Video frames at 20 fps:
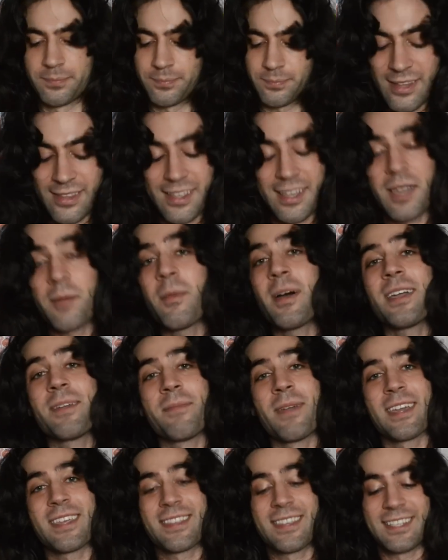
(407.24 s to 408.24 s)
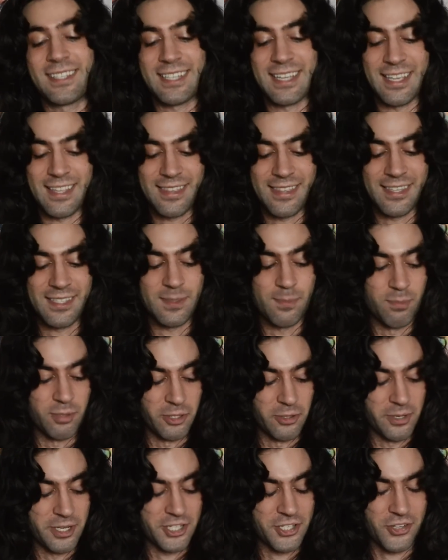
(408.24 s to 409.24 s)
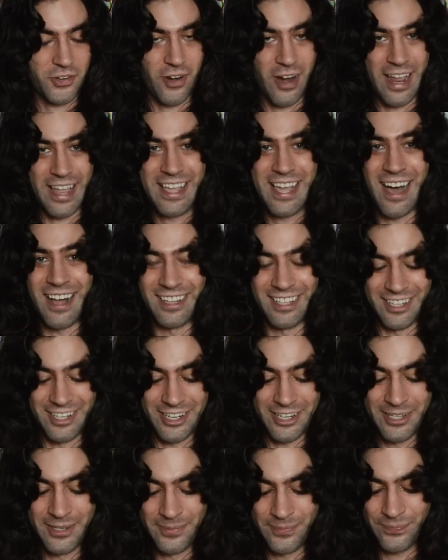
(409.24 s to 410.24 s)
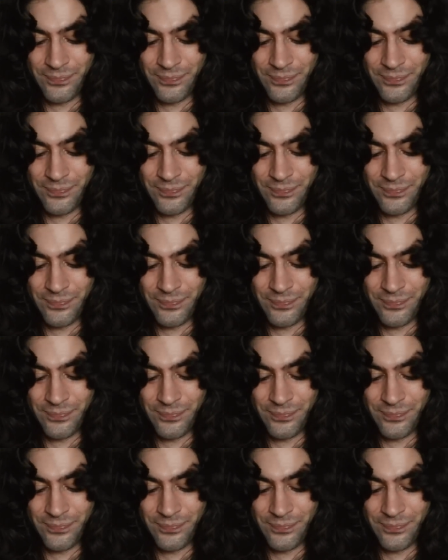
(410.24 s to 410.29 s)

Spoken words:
I think I might make the teeth this bluish gray color.